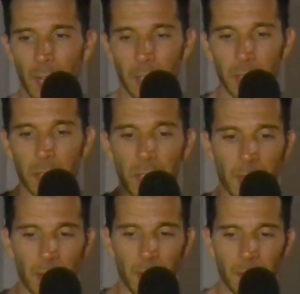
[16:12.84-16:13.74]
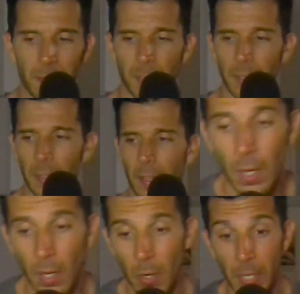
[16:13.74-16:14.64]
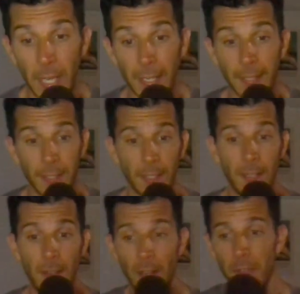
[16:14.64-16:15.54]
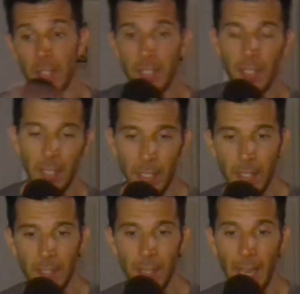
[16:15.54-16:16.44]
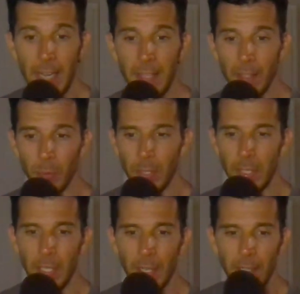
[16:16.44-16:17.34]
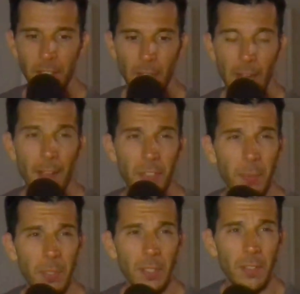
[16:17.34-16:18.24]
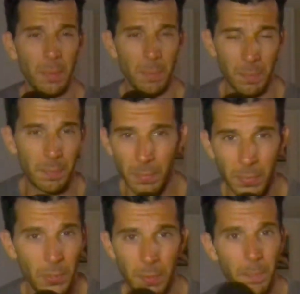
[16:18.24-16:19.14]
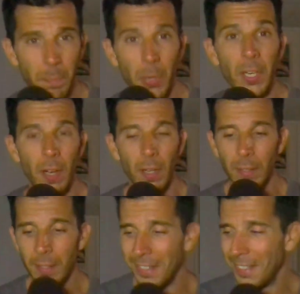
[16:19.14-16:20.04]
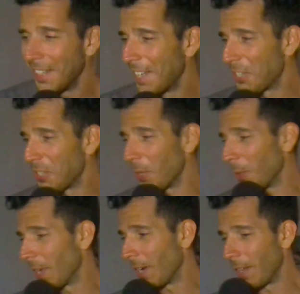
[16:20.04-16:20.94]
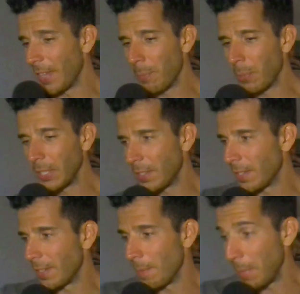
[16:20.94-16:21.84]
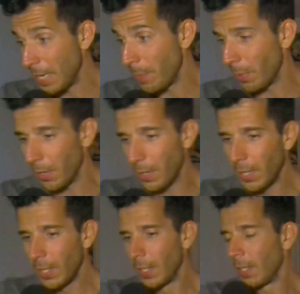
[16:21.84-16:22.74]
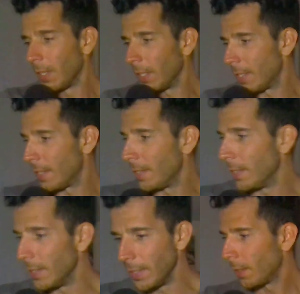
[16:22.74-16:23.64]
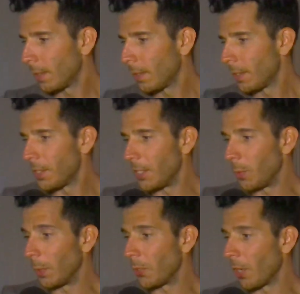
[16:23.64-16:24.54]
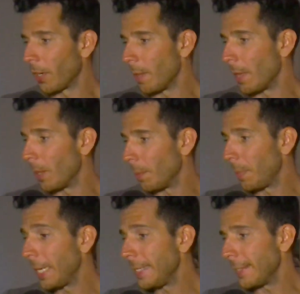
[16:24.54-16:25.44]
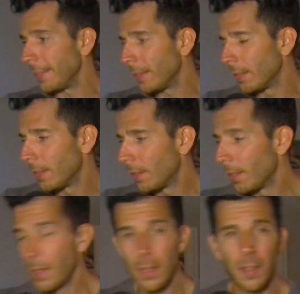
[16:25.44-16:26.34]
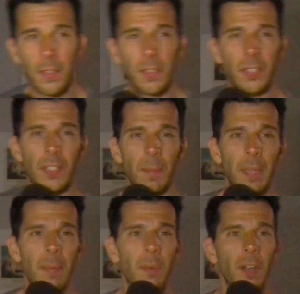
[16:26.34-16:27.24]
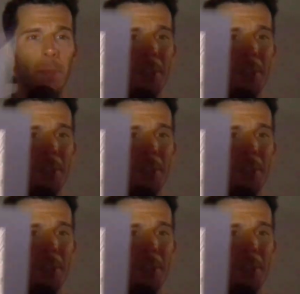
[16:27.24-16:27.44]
good stuff. Okay, none of this is anything really unless I have something to put it on. So that brings us to paper. Let's see. Since we were talking about painting, this is the paper I've been